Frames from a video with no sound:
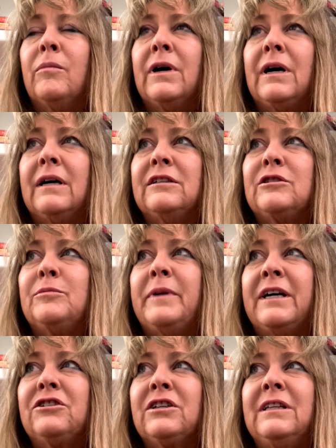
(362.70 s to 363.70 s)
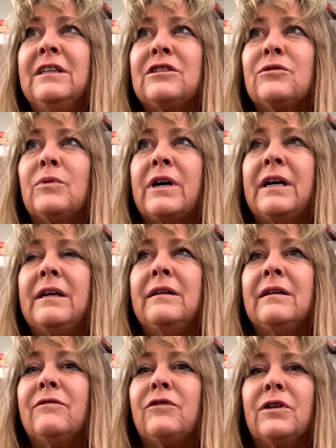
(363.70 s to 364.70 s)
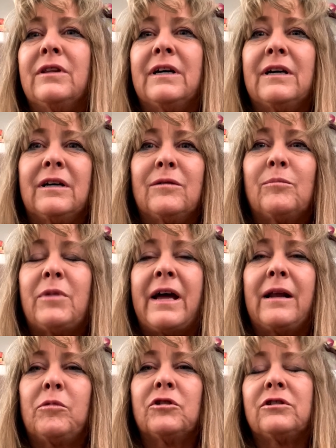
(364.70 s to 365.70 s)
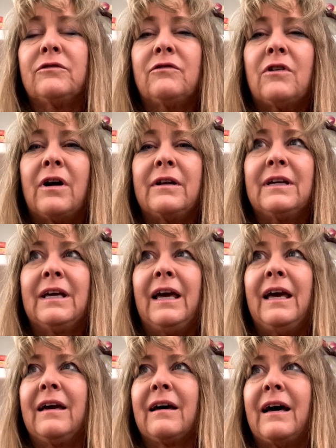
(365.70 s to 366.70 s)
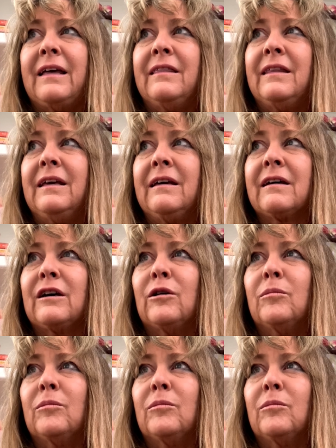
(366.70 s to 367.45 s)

especially this one for the pineapple chiffon cake, I think